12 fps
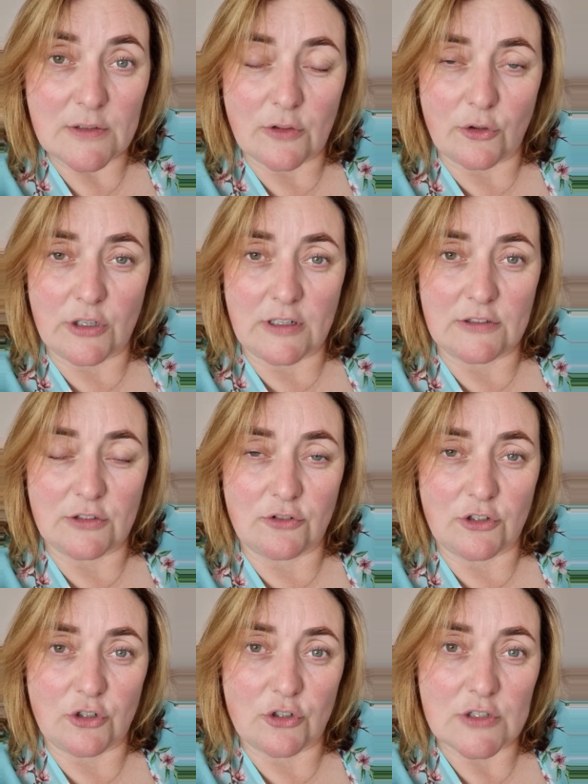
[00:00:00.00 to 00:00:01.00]
looking to
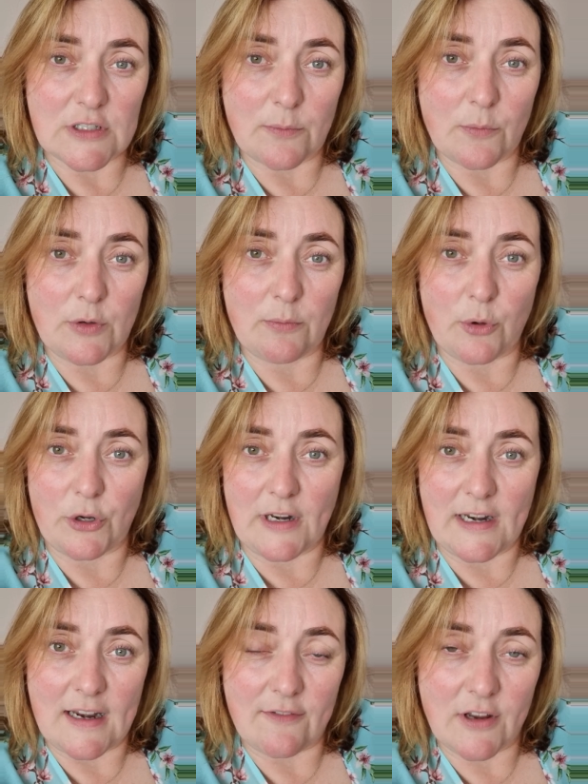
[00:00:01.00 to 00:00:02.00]
recruit someone, putting
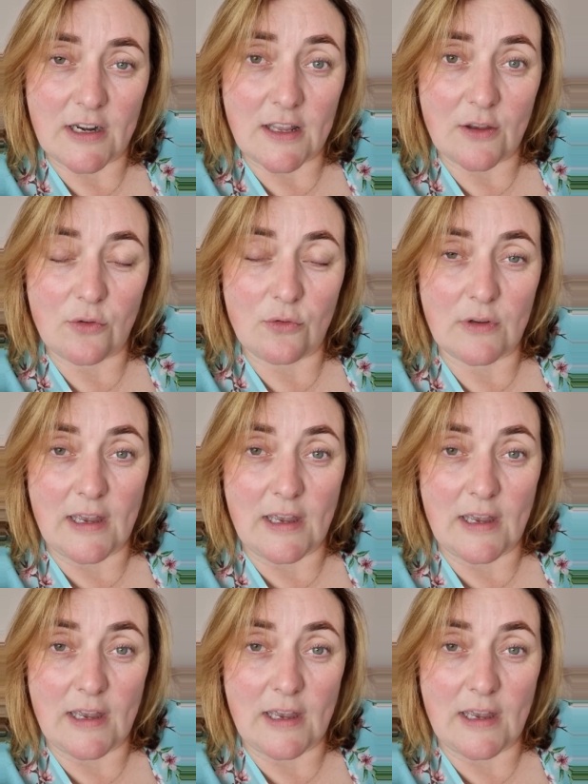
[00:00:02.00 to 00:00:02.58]
an advert out,